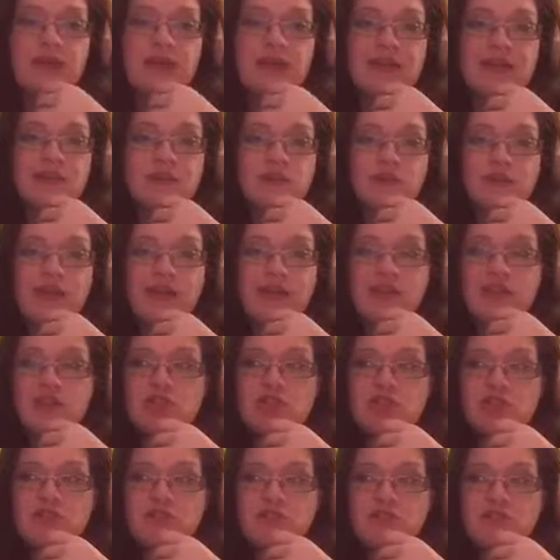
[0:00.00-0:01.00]
I try to
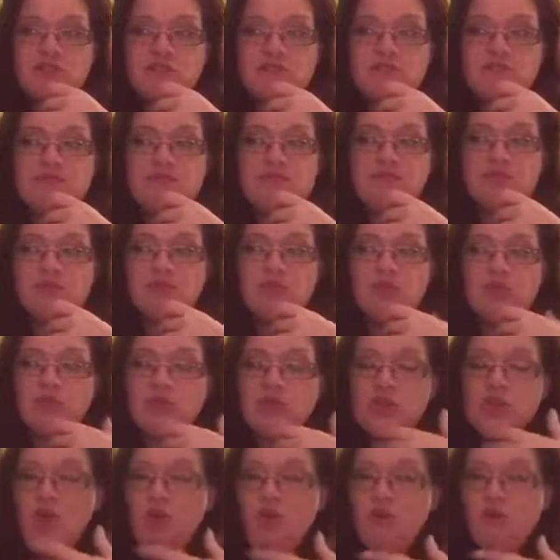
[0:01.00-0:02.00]
just
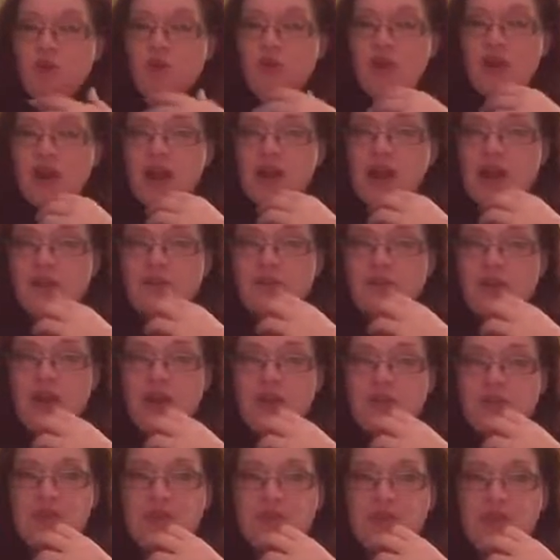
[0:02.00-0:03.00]
usually go for it. I'm
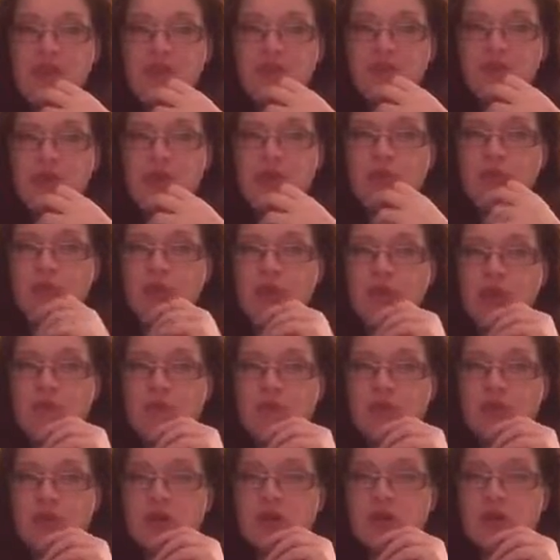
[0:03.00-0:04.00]
not a big fan of
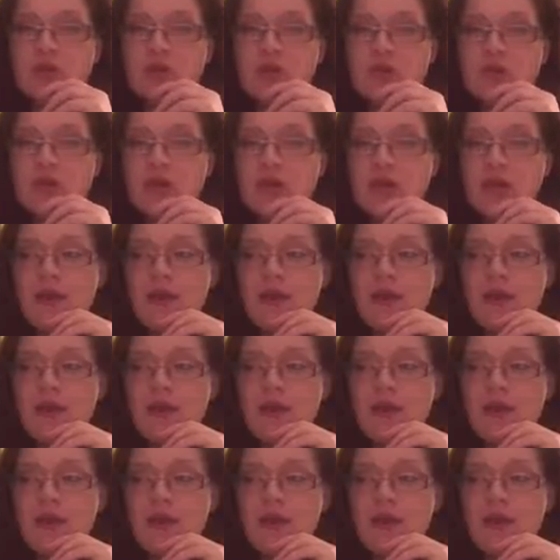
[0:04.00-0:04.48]
rereading books.